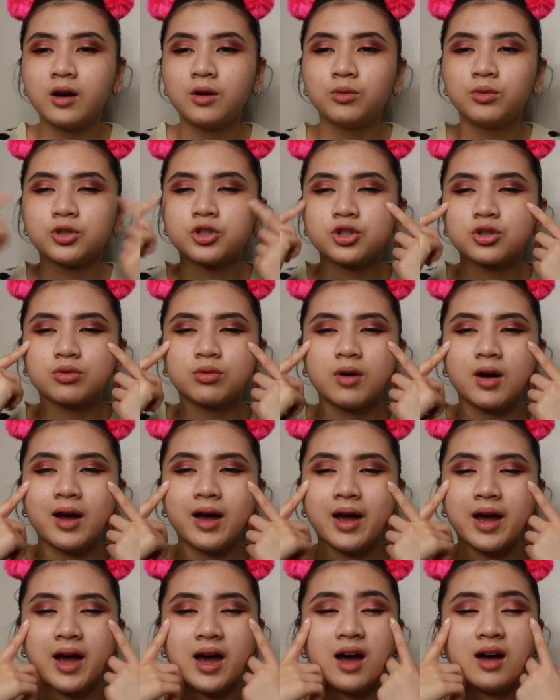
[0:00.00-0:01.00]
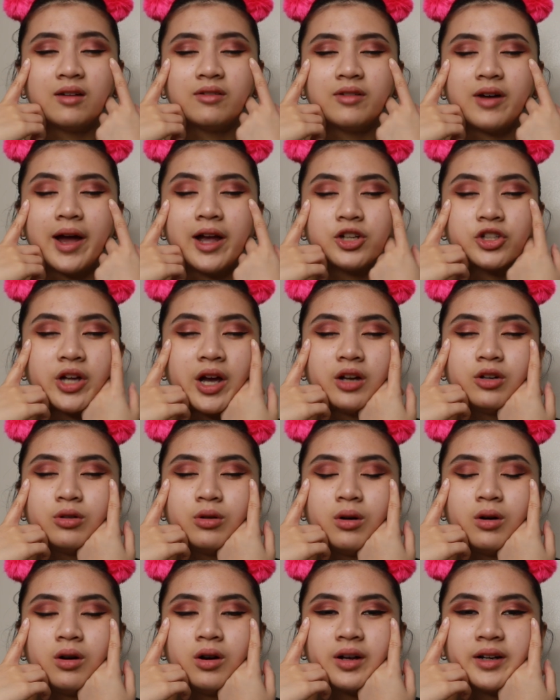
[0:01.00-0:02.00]
which is why I have
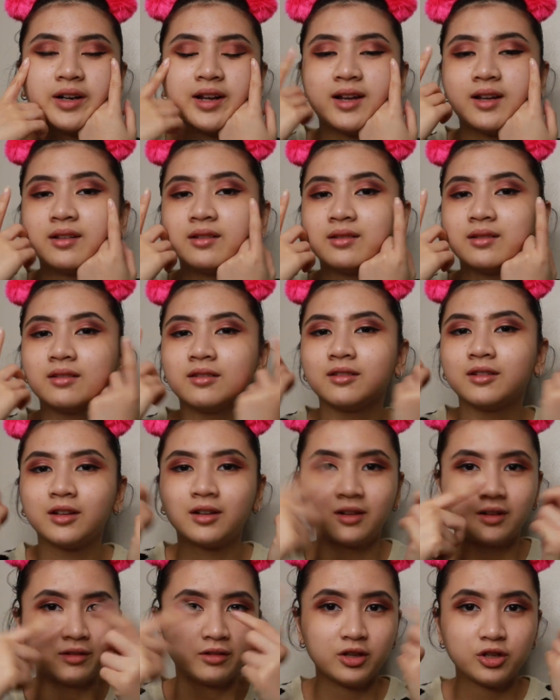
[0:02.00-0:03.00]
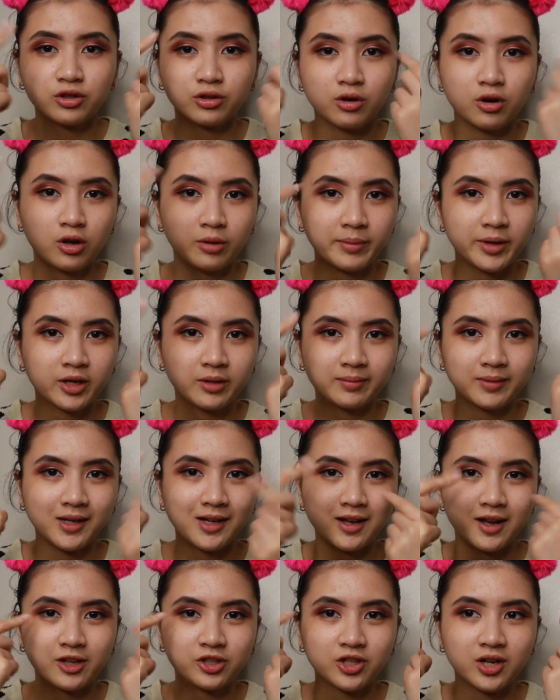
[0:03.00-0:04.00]
eyeshadow on, and these are all Makeup
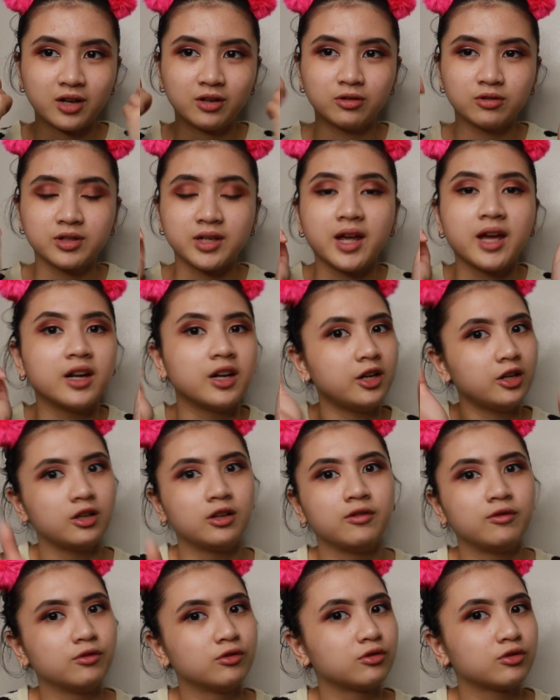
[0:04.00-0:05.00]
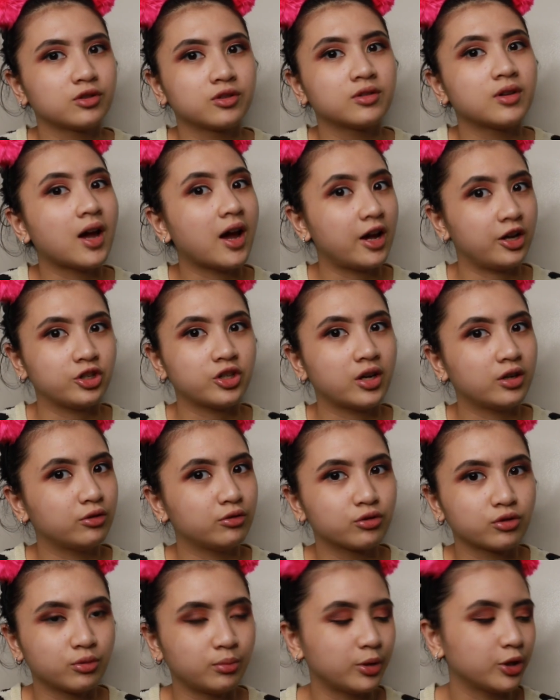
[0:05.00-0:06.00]
Geek eyeshadows and I love those
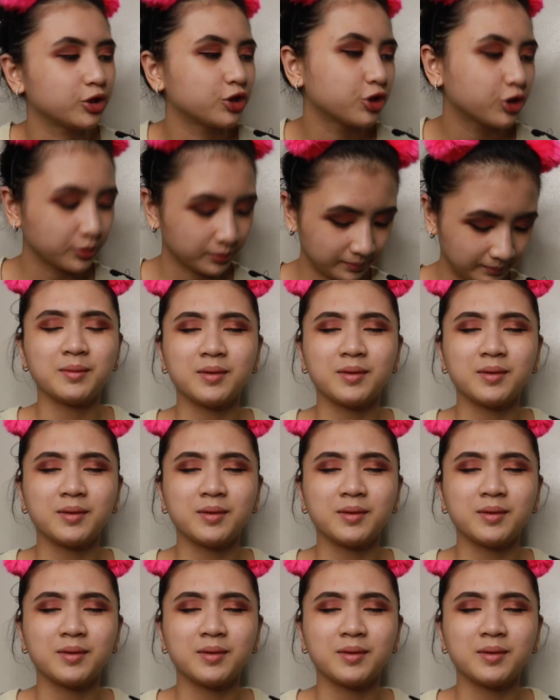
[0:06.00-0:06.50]
eyeshadows so much.